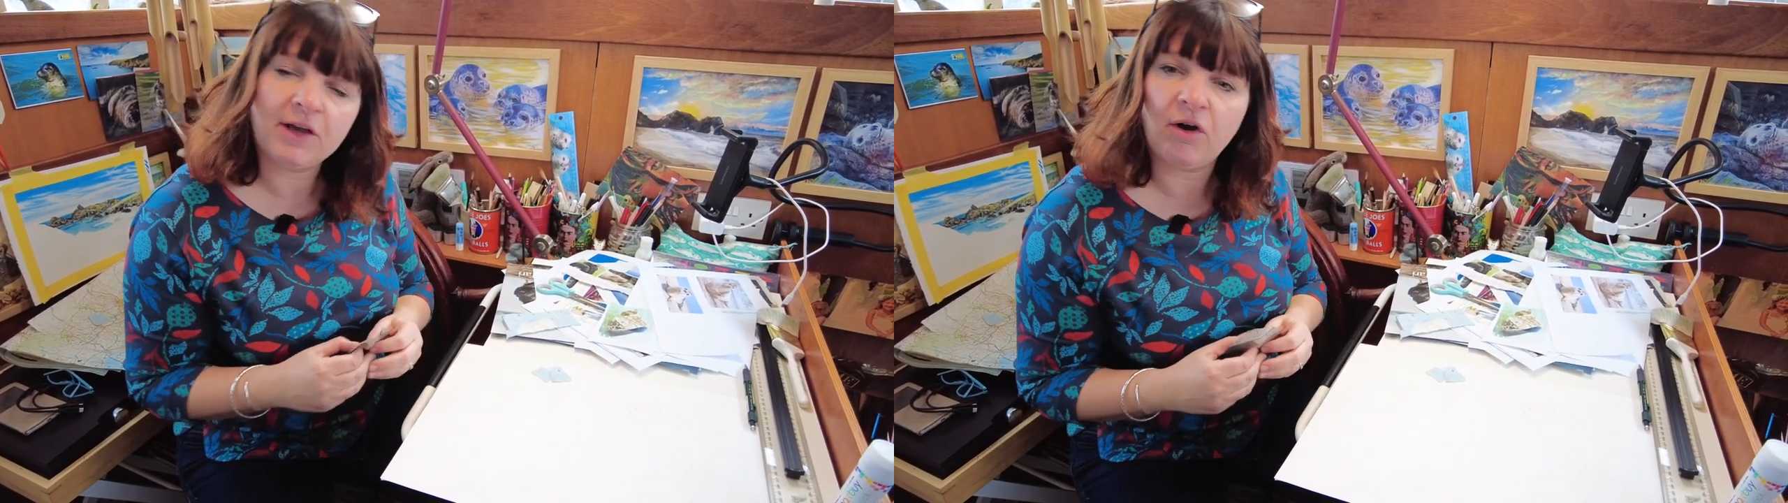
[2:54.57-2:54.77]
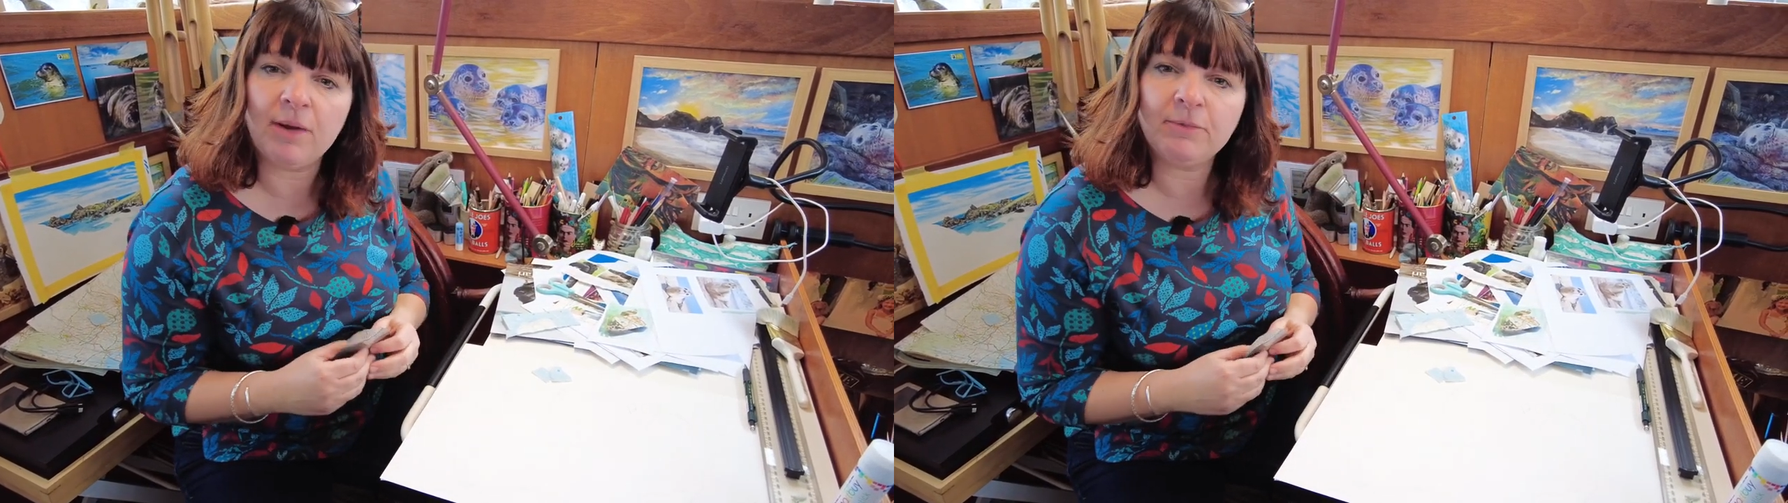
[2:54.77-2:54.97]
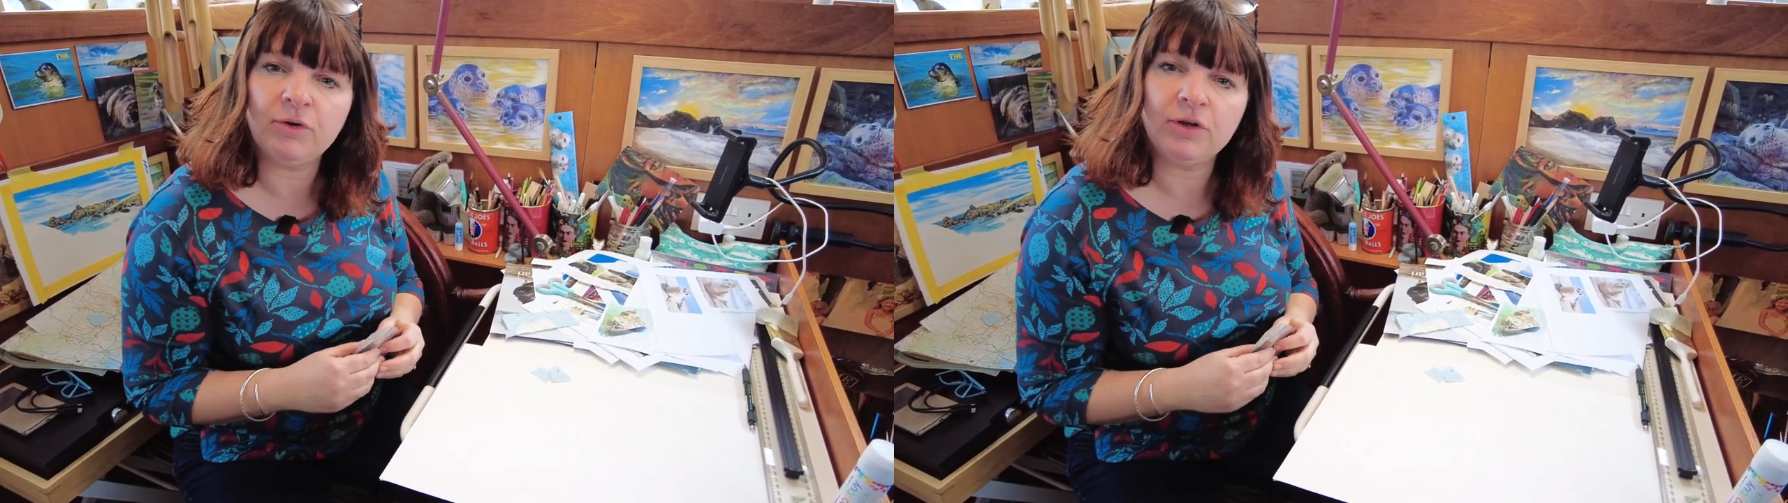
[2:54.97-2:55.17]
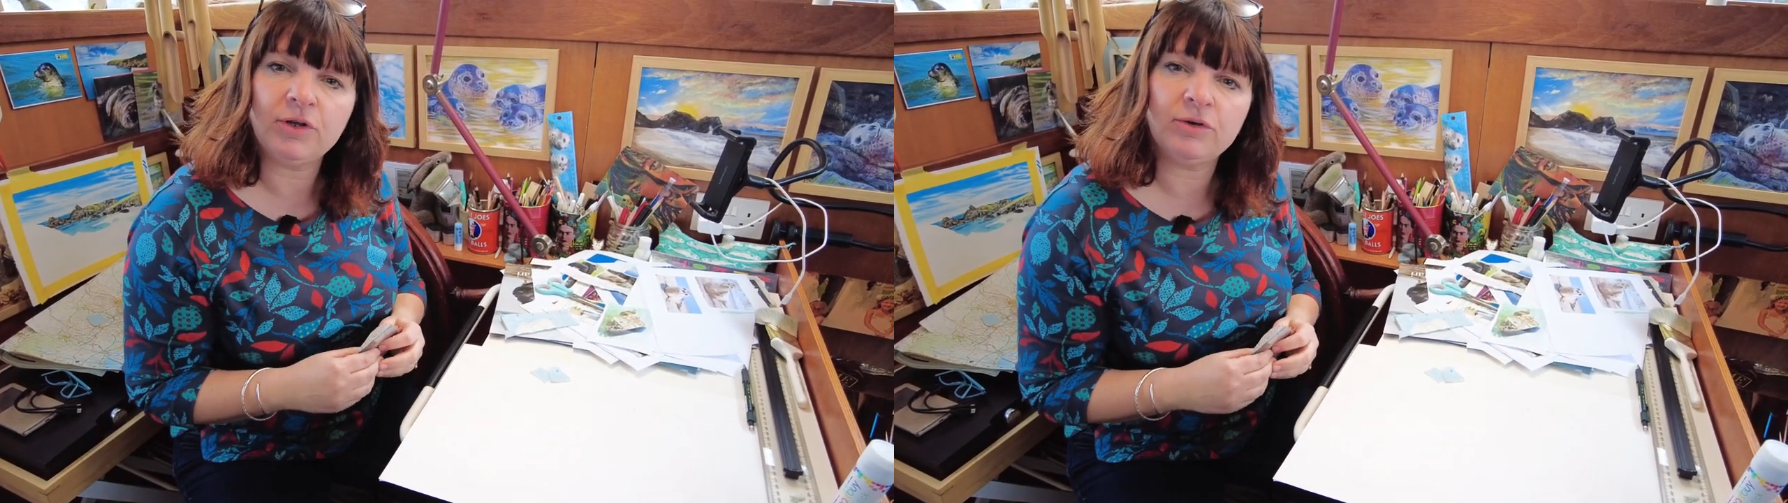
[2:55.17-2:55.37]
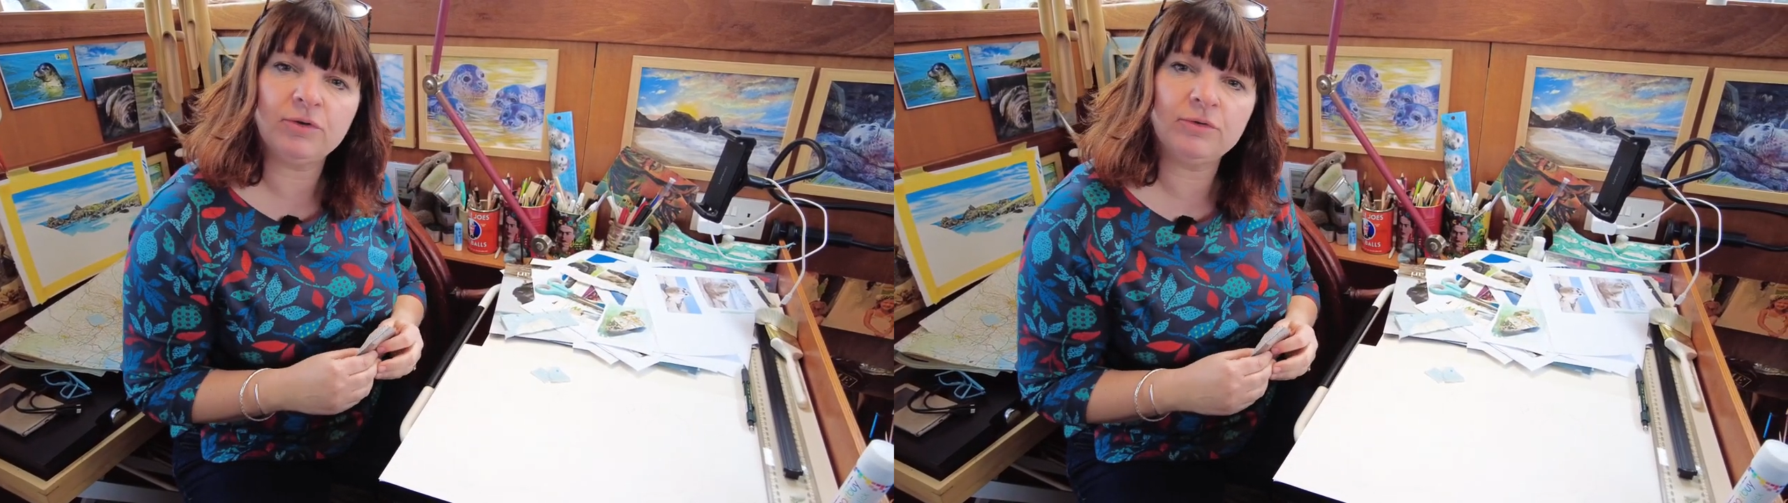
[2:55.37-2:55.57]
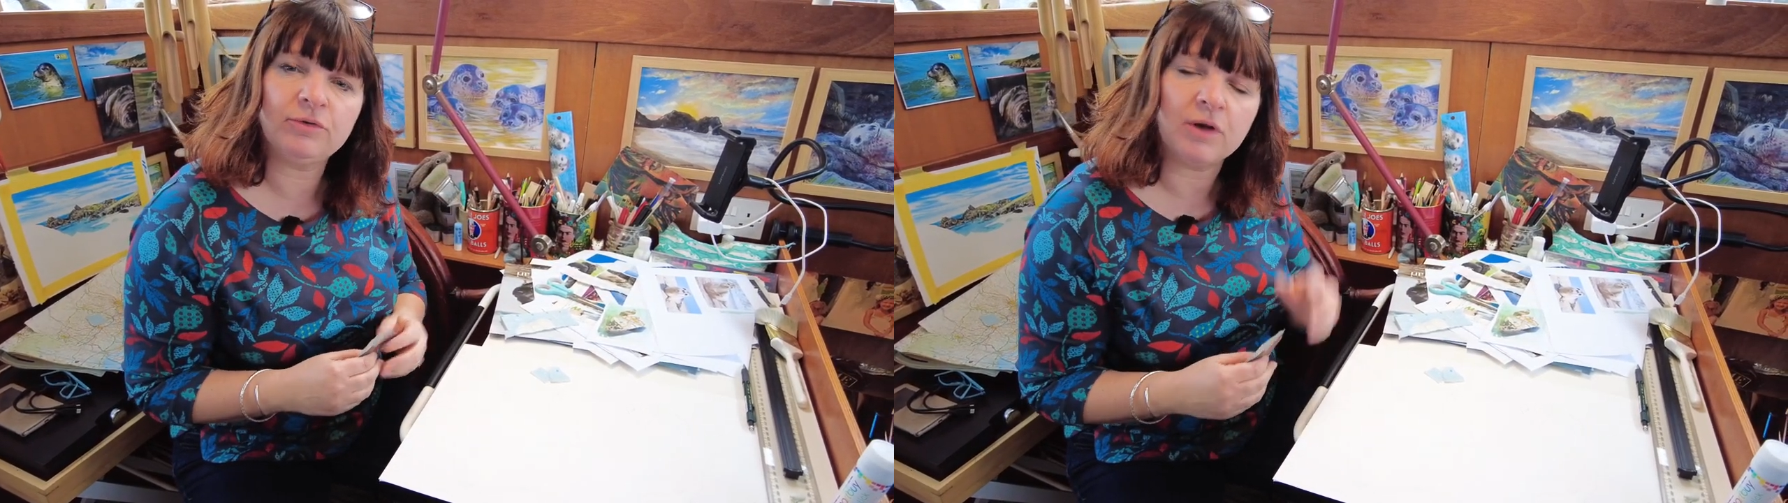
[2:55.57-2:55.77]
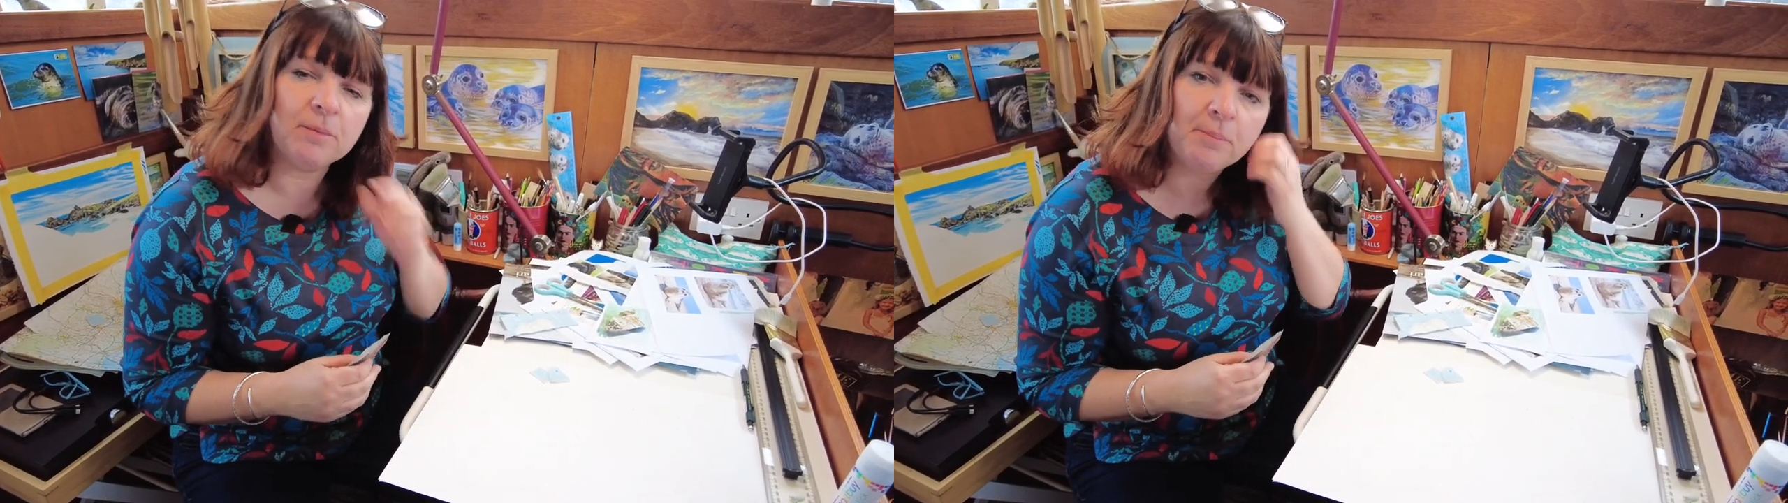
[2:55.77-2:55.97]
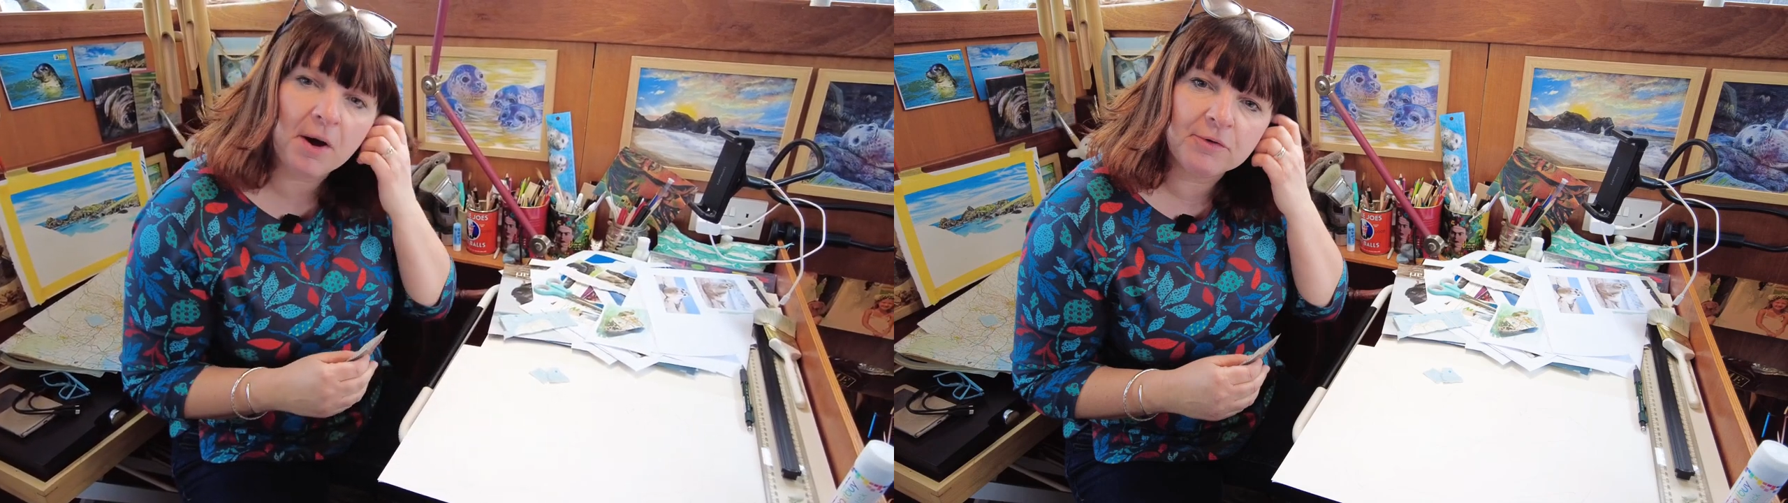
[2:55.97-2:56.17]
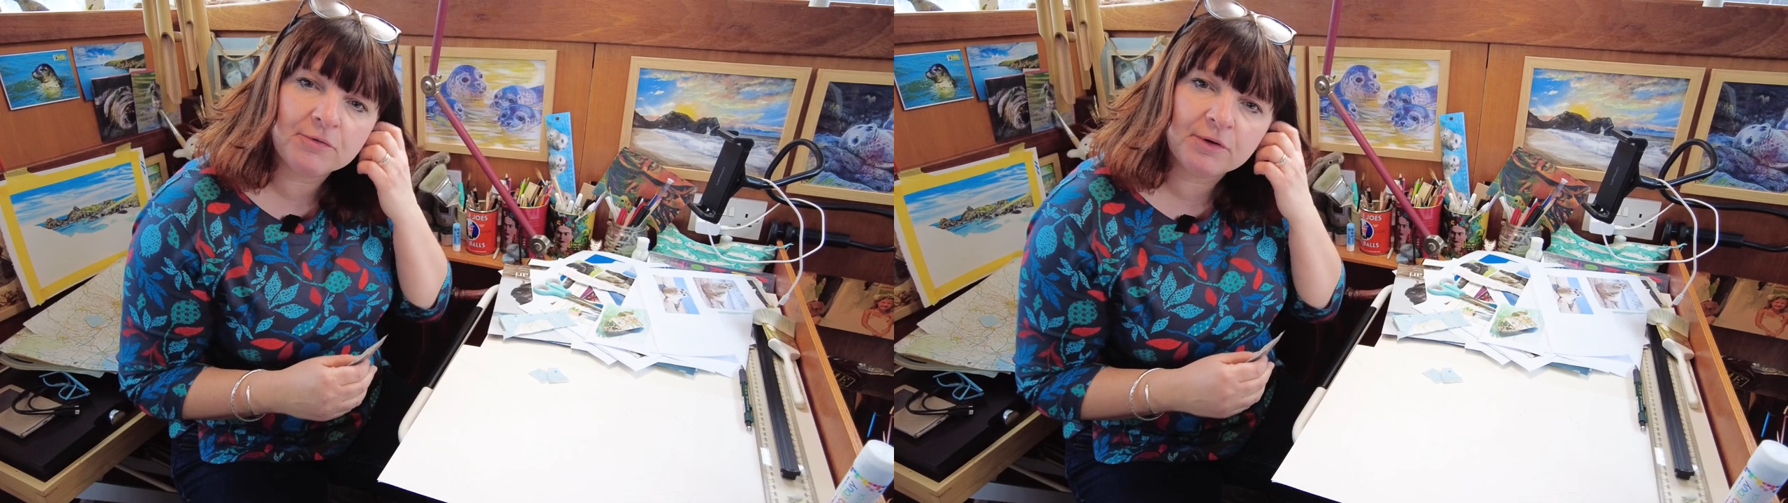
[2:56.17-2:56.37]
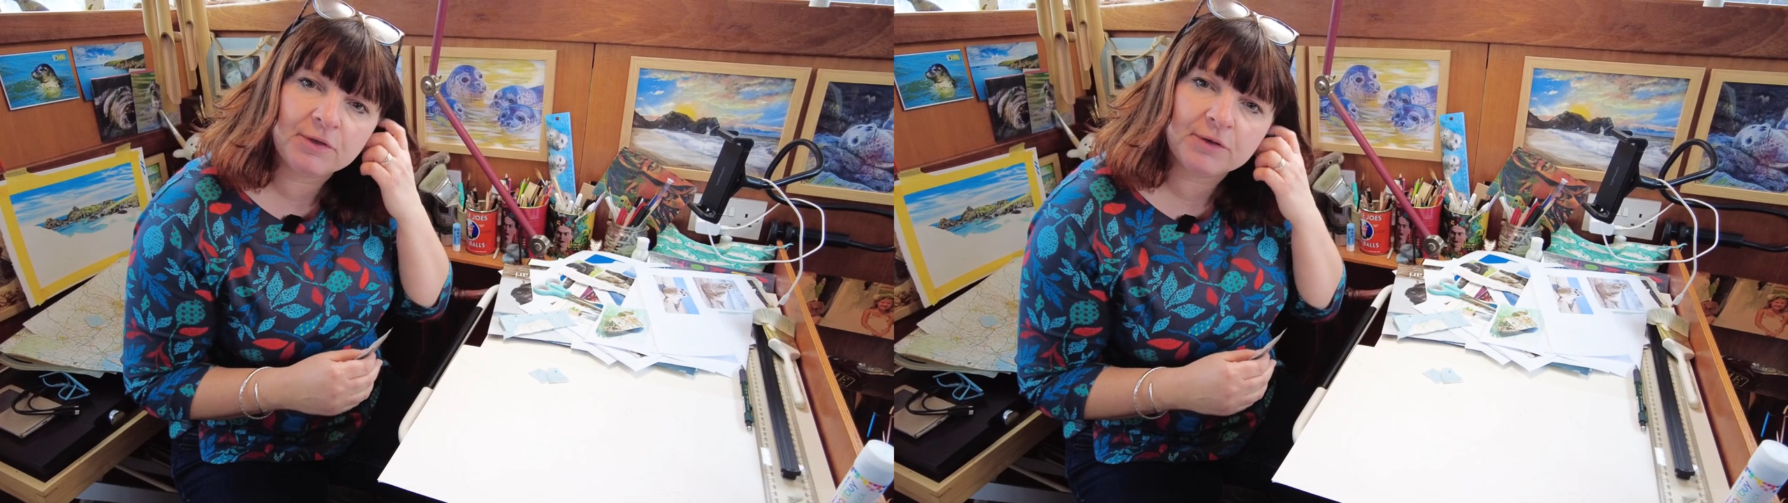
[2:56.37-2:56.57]
think I'm gonna use
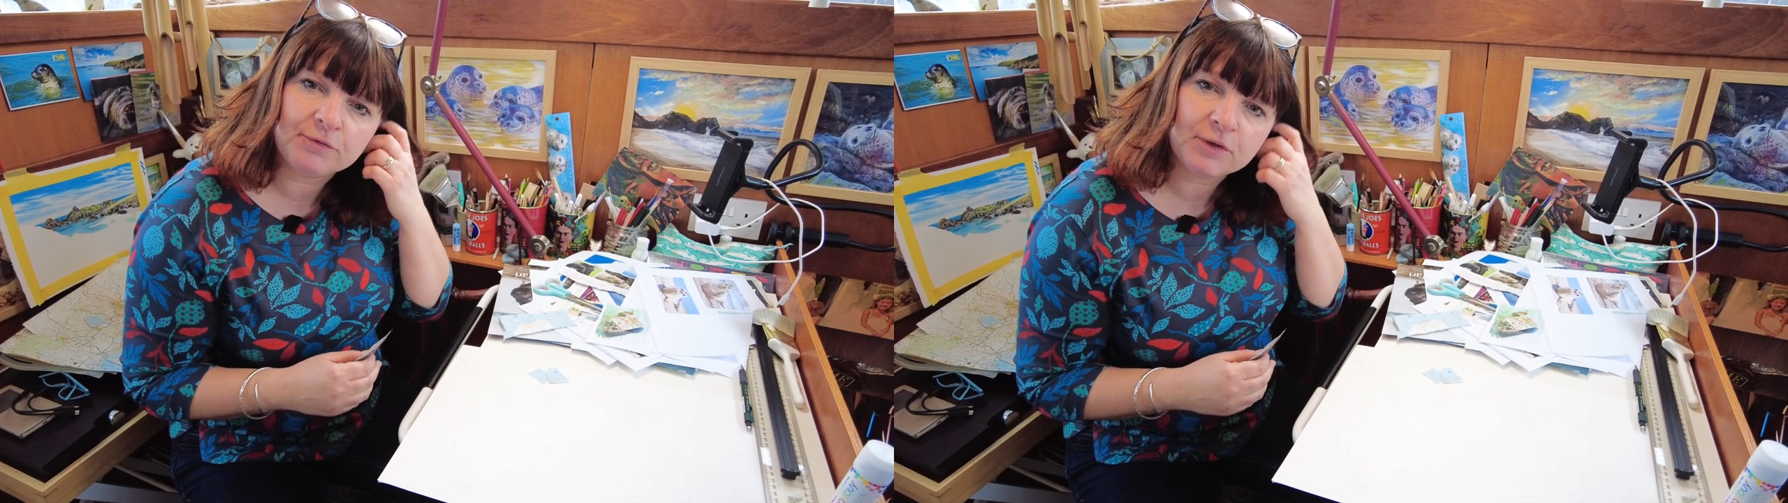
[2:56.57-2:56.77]
both. I think